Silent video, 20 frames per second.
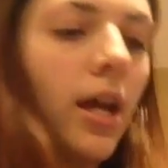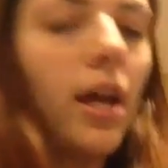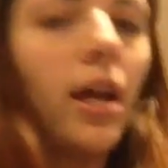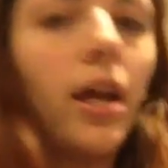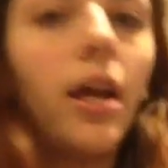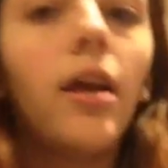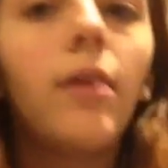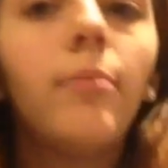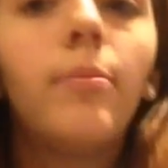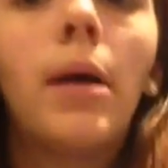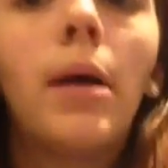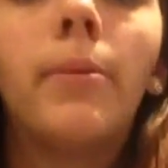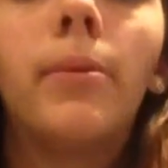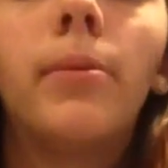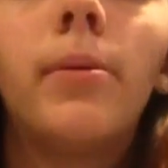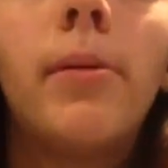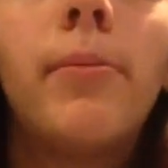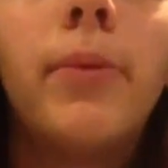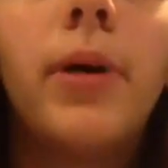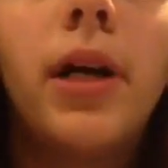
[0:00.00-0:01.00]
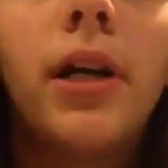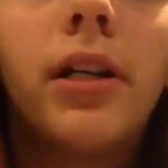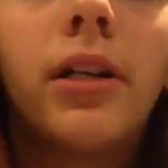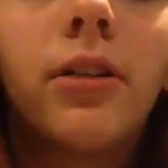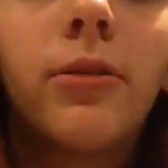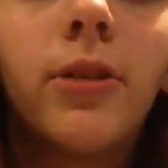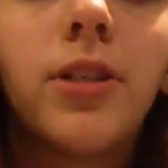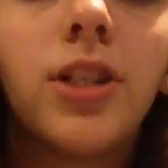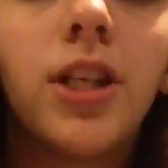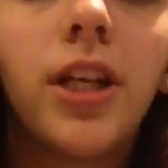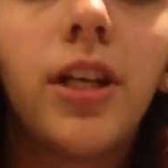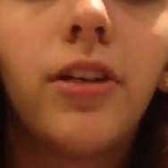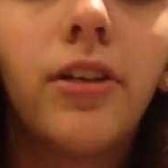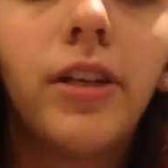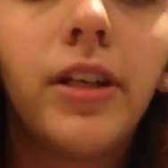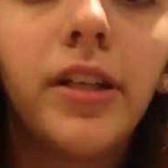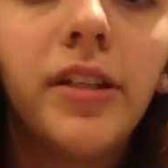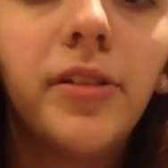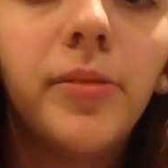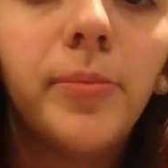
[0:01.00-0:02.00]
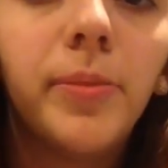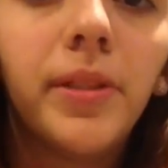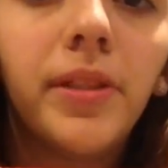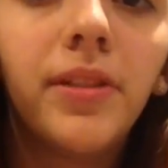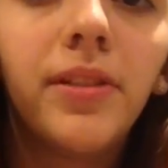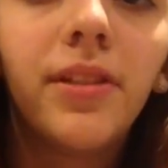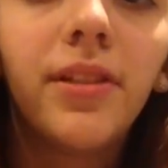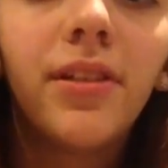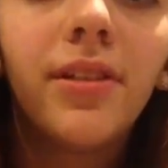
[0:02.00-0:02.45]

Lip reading: and Peppermint Bark, which I already opened.